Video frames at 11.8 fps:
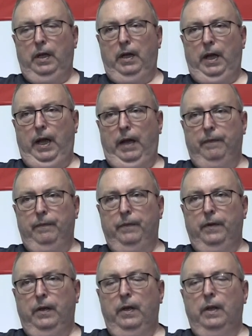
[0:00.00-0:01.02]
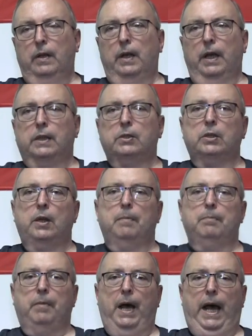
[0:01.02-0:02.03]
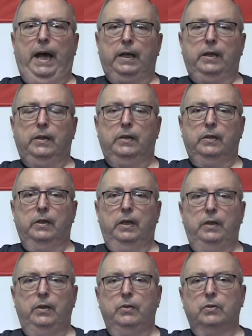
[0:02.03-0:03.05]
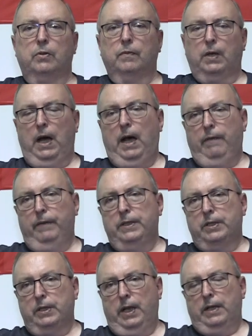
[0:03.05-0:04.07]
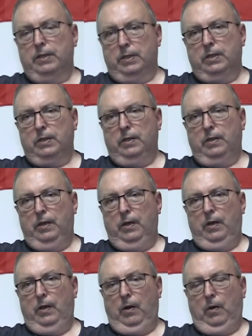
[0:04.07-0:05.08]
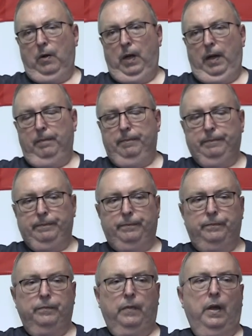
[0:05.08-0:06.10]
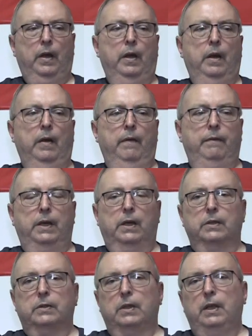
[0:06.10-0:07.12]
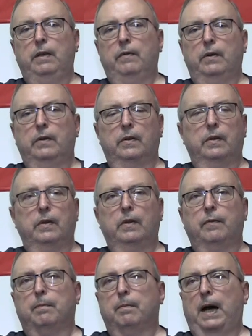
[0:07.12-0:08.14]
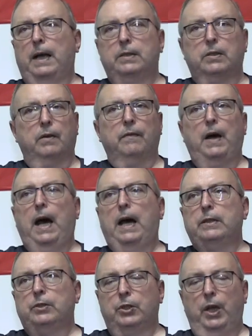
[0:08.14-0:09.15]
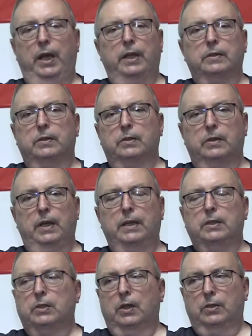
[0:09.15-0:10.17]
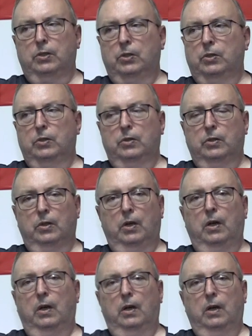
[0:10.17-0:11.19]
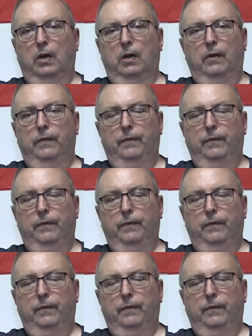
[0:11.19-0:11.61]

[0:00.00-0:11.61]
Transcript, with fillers: and that, take a step back and use some common sense, okay? Because even if by some odd chance that such uh, uh,